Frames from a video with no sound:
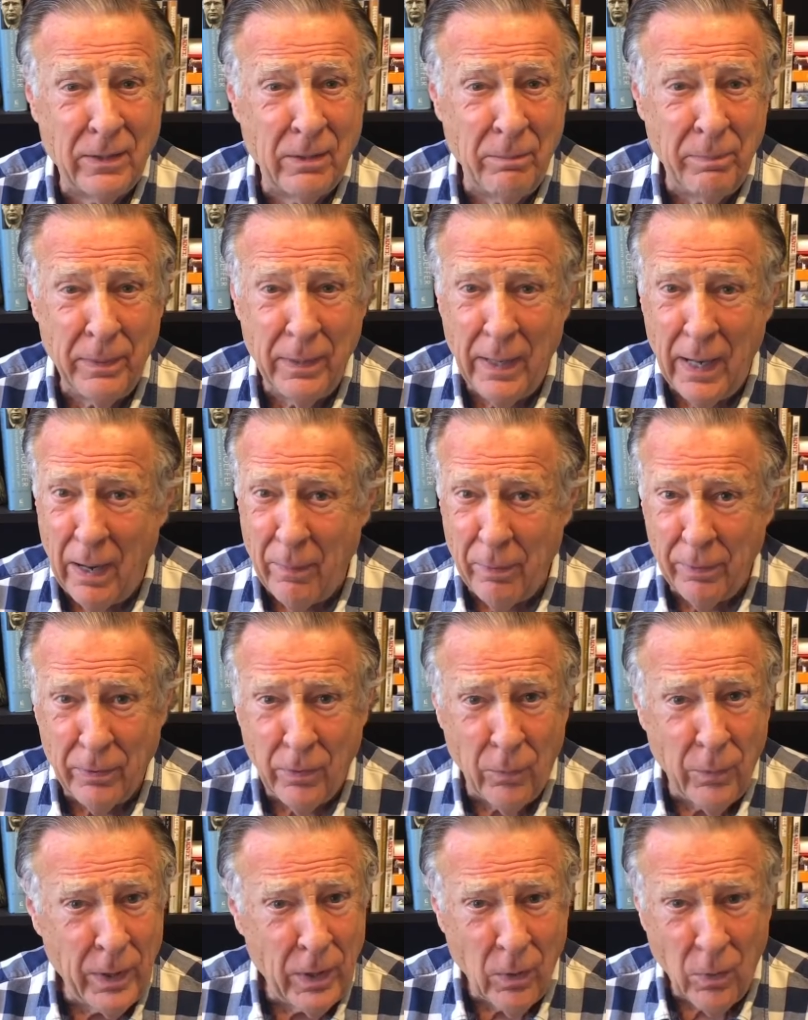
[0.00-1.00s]
to be able to
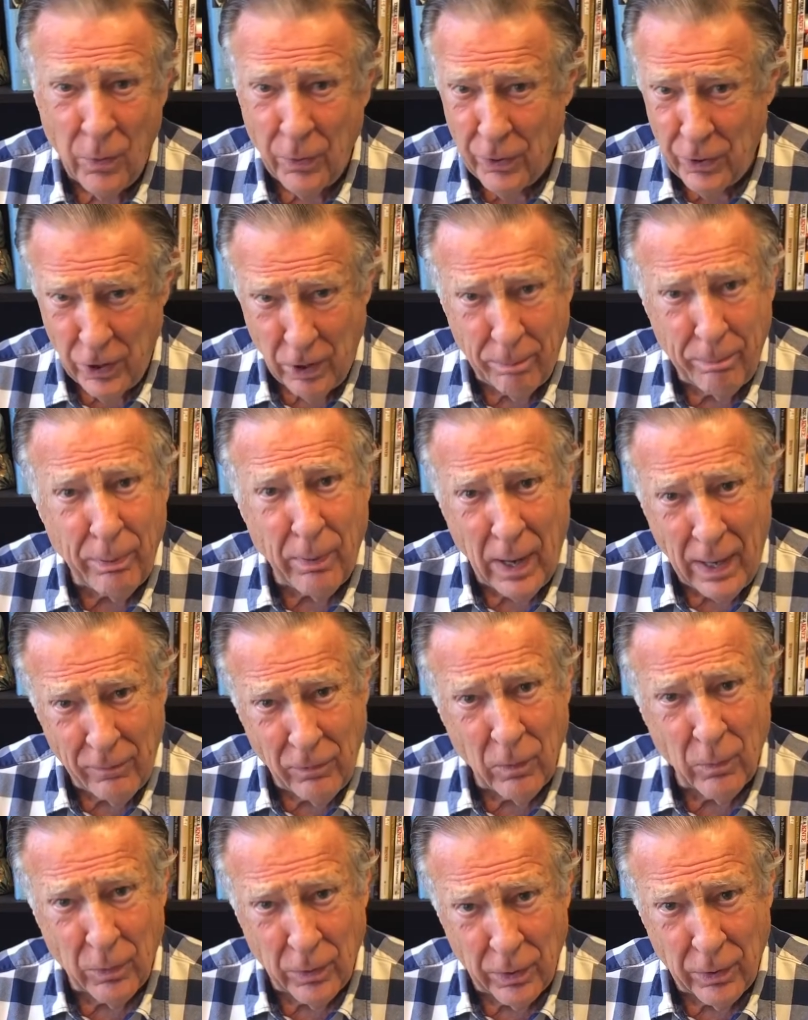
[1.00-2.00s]
reorder your
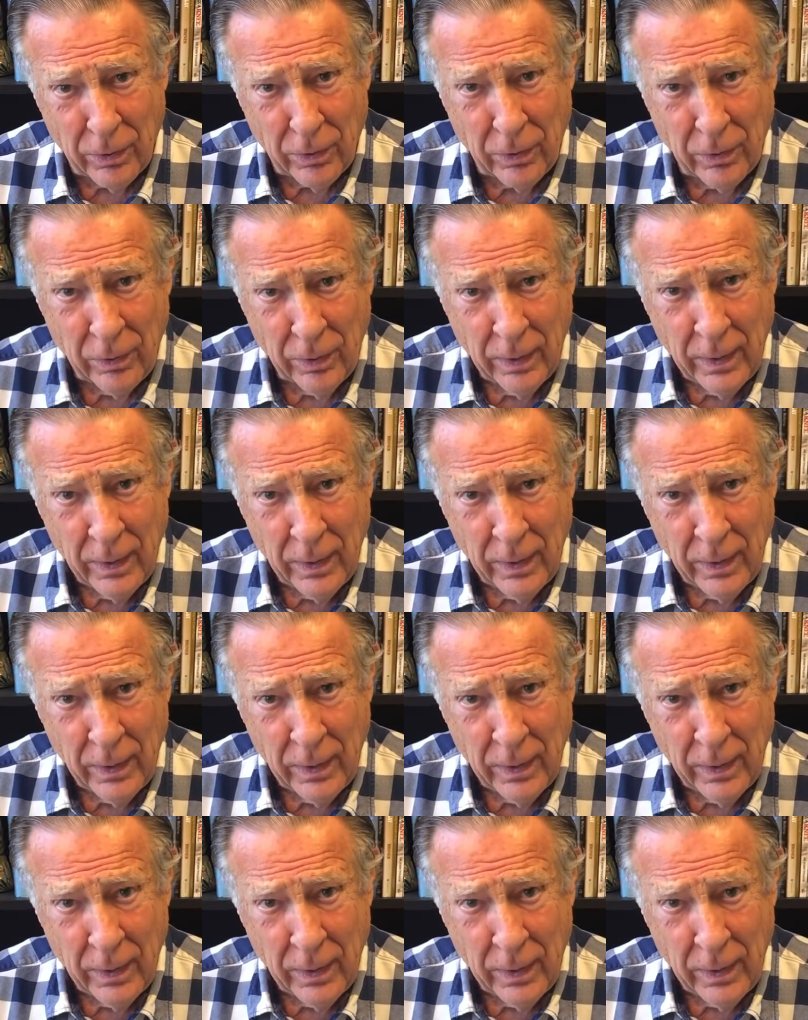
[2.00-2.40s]
private world.